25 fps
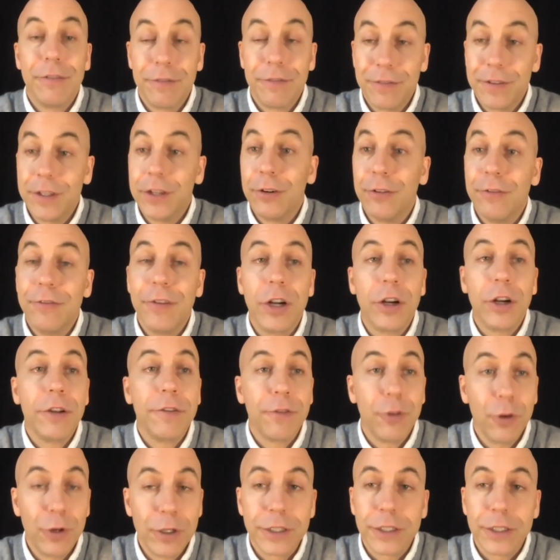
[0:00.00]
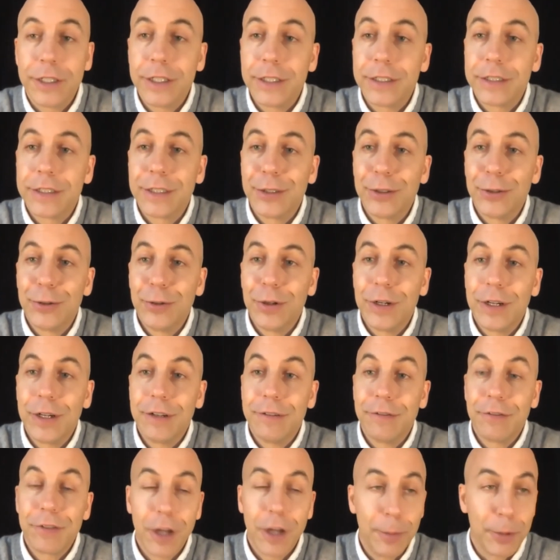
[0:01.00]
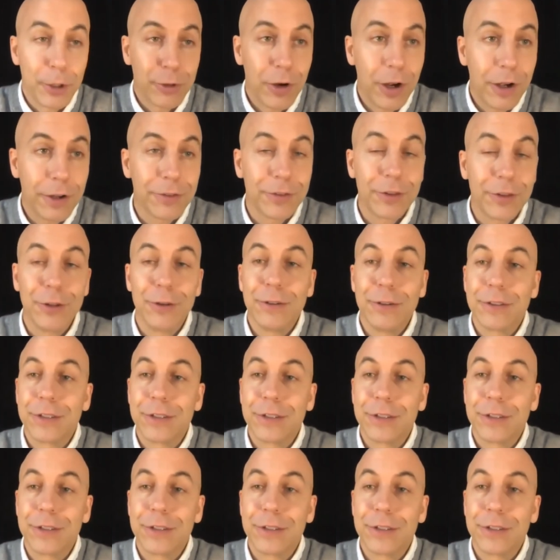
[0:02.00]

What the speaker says: feel very fortunate to have come across you.